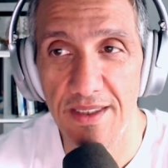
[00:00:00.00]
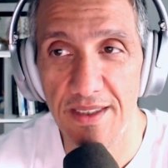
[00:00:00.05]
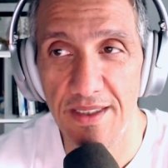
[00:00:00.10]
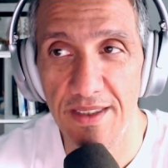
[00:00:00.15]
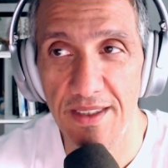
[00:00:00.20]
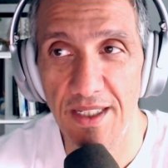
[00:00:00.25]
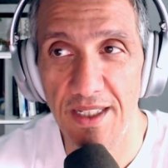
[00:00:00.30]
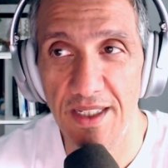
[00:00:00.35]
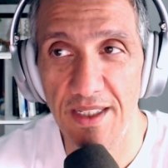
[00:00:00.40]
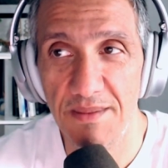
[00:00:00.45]

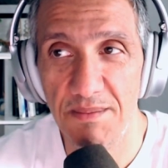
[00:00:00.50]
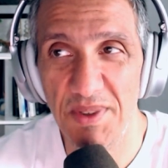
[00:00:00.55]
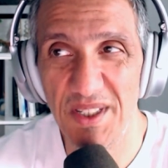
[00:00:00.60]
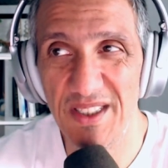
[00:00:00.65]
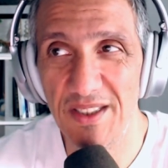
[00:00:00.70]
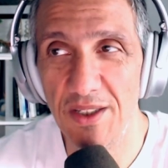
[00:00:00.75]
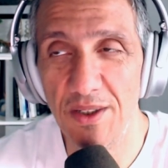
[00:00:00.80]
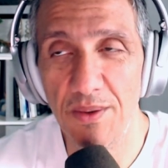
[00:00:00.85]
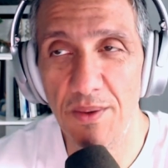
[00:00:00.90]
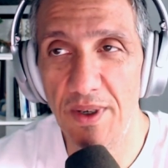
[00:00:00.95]
Yeah, but
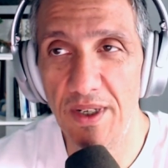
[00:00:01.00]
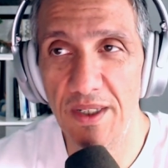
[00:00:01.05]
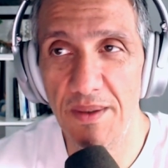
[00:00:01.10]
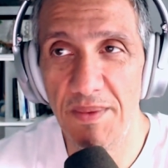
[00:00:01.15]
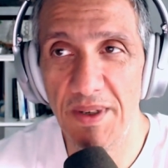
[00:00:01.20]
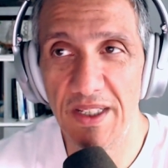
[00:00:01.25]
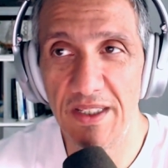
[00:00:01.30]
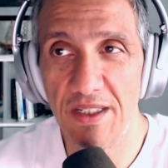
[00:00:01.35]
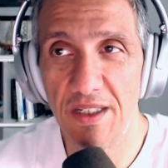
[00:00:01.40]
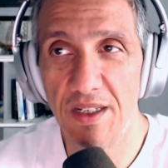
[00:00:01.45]
don't worry
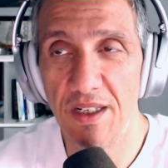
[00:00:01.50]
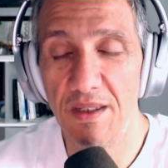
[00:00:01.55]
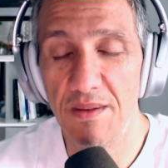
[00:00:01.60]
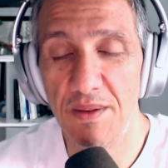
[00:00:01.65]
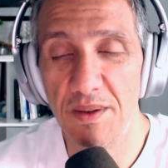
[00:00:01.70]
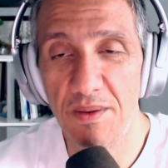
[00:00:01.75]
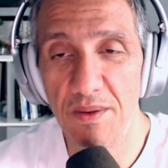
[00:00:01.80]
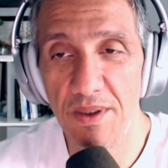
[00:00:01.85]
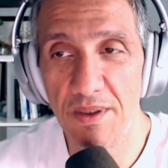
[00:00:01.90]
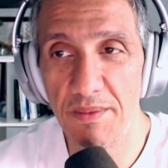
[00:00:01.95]
about the
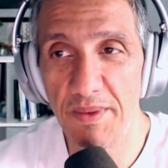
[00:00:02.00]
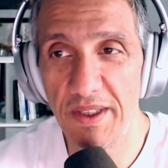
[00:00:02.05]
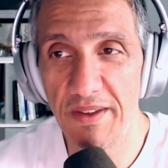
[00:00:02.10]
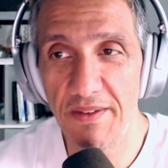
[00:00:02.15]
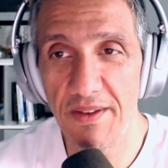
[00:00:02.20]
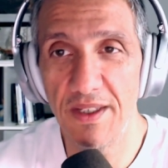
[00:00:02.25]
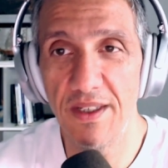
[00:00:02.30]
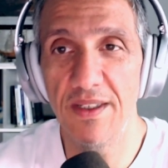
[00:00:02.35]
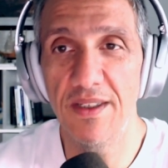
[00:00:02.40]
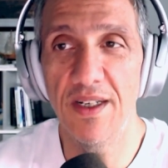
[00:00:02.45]
global warming
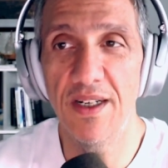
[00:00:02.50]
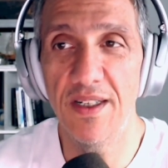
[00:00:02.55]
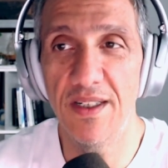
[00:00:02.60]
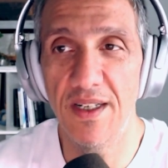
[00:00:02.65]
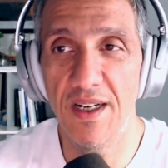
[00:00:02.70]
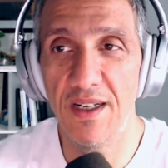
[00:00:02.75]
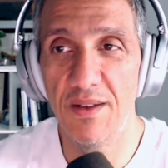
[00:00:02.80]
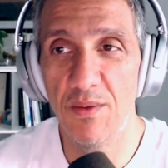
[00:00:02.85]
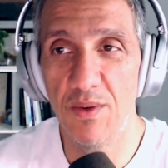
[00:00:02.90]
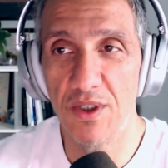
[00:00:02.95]
thing.
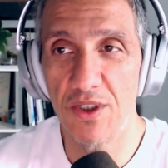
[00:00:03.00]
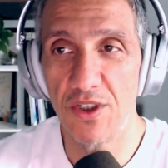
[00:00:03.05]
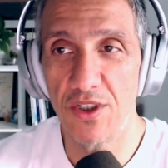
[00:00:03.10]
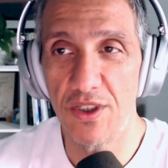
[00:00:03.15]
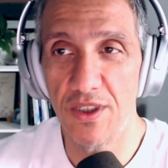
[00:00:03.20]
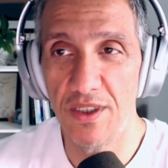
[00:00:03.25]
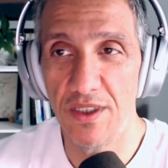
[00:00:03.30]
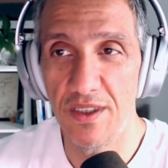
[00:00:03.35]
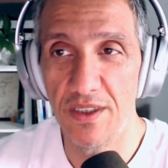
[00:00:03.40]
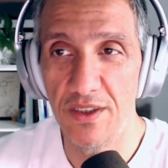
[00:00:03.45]
I watched
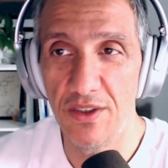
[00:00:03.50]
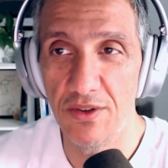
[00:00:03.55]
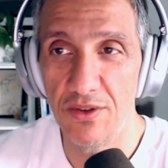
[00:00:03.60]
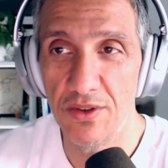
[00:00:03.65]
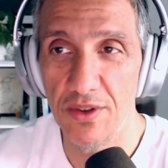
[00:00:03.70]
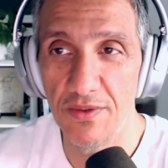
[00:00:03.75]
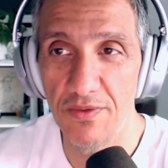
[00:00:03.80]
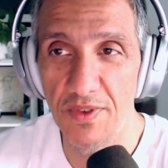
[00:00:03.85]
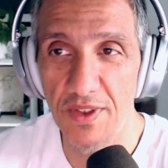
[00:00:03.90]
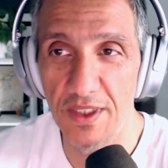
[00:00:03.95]
a
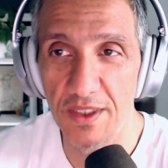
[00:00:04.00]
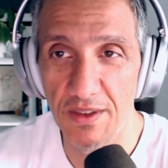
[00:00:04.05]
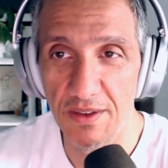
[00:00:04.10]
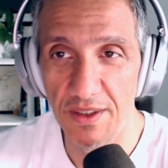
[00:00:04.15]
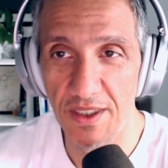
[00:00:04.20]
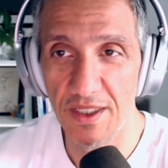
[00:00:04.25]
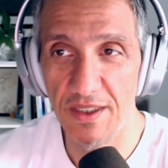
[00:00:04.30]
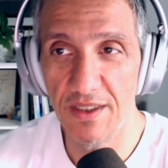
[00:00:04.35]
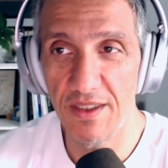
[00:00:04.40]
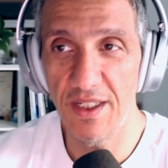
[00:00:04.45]
YouTube video
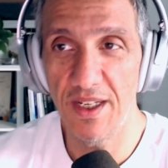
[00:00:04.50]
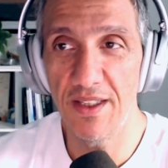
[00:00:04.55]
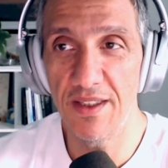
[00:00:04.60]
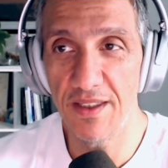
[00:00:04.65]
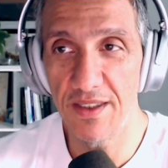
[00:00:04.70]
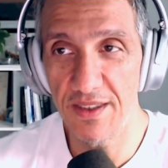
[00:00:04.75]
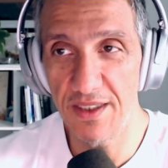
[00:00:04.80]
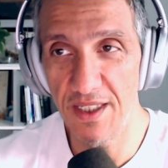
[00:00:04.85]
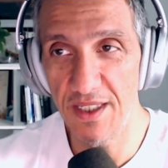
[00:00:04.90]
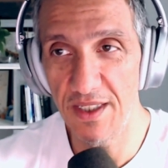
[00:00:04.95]
the other day
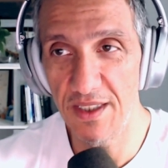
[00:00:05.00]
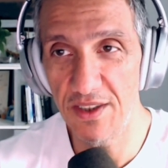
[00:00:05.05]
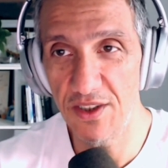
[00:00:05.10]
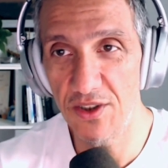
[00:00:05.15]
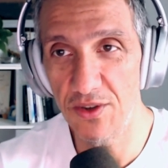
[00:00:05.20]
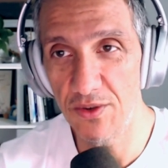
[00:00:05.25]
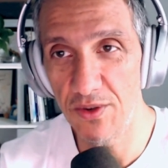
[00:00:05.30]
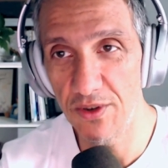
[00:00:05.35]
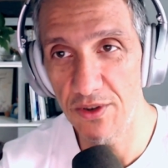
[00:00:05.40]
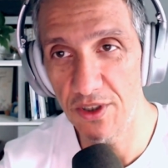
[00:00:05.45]
that said it's
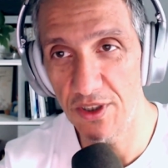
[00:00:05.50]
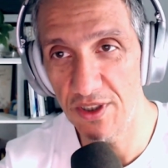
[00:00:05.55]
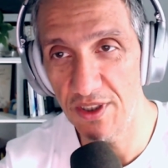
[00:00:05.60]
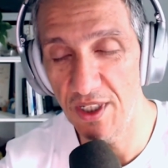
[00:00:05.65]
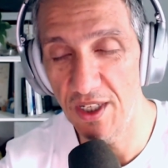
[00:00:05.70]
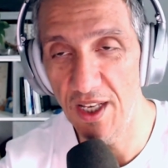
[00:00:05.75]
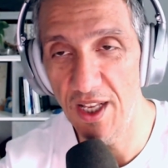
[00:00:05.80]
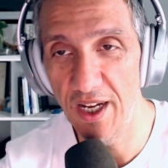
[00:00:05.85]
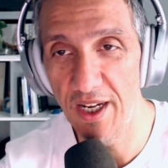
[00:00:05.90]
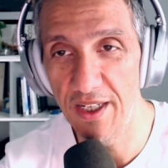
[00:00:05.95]
all just a
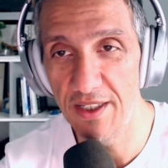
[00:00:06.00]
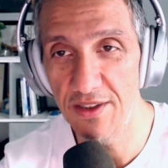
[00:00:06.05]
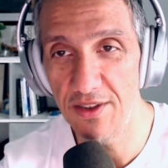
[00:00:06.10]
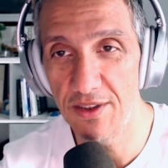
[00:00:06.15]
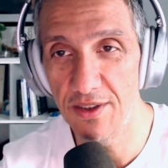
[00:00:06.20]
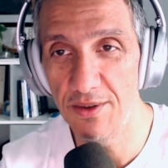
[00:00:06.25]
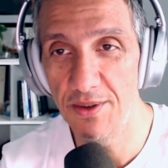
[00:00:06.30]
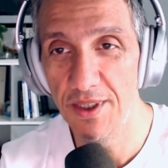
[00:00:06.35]
lie. So